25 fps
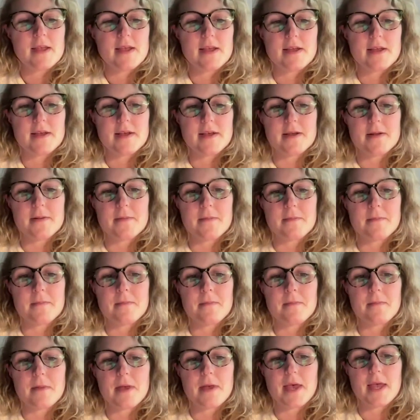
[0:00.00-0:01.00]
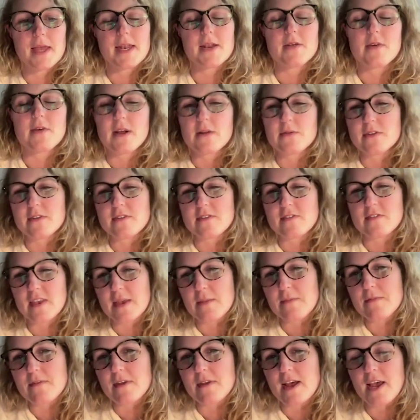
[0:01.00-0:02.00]
Um, and around the
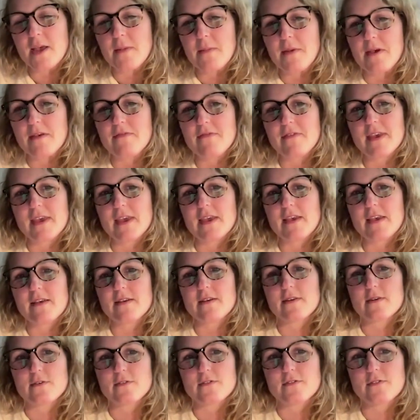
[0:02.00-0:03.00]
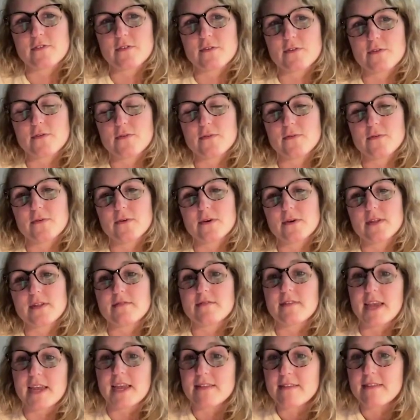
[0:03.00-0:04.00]
same time, I think also
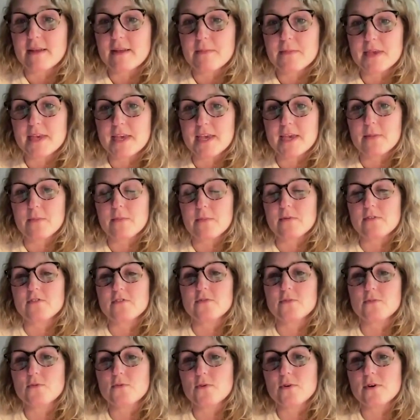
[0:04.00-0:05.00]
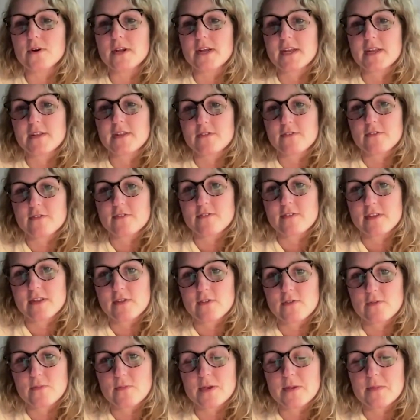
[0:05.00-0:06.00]
data became much more
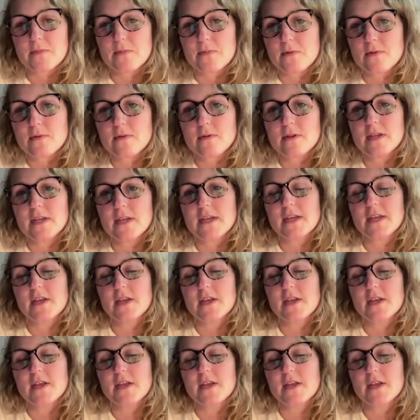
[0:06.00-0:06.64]
interesting to people.